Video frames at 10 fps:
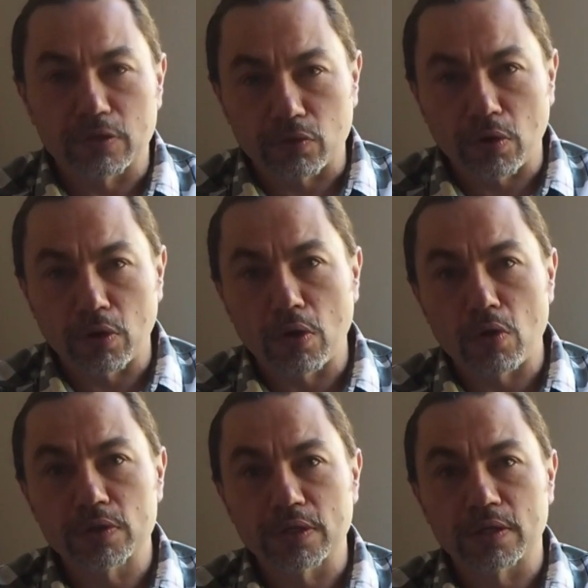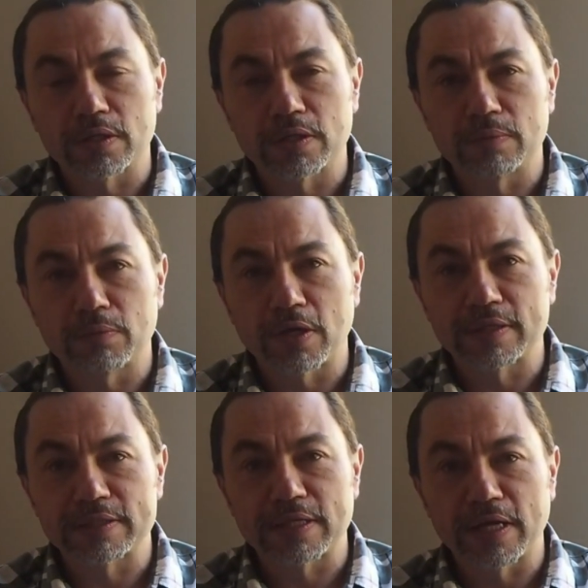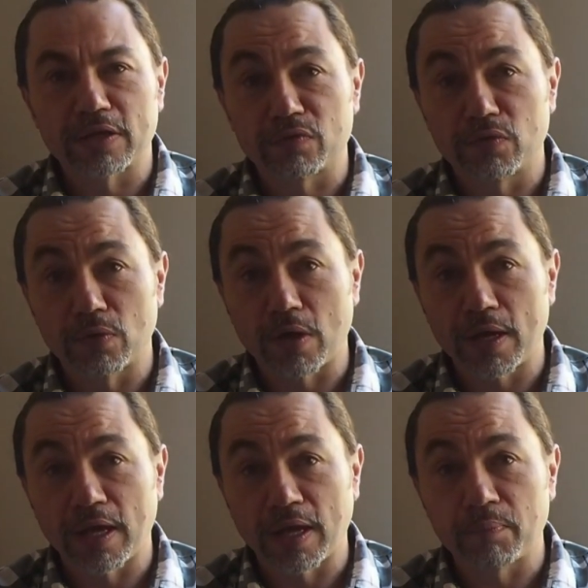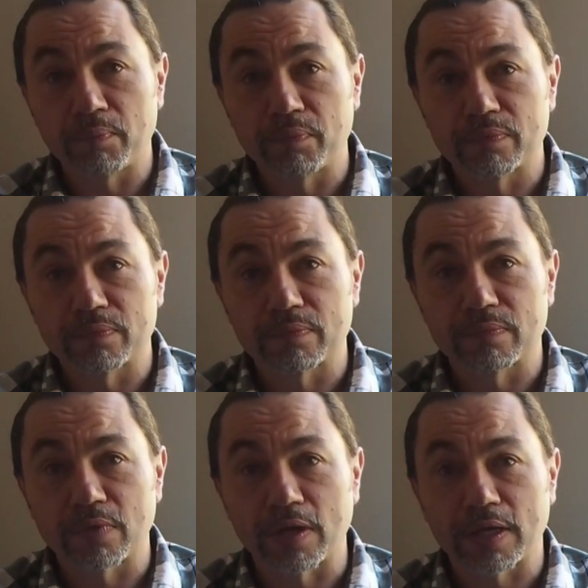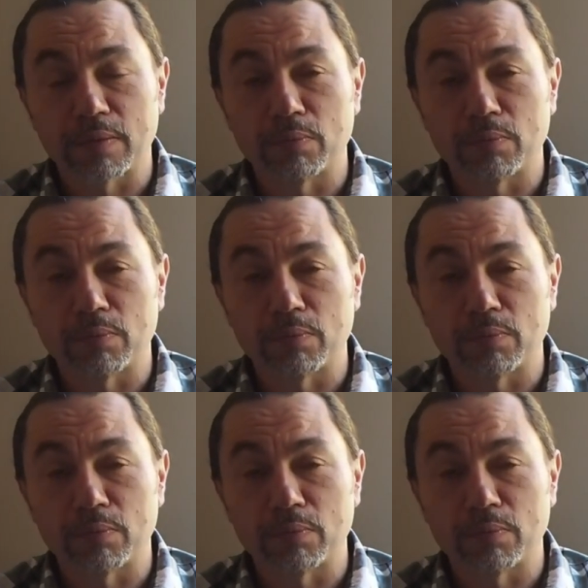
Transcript: grow older in my understanding of who I am, I get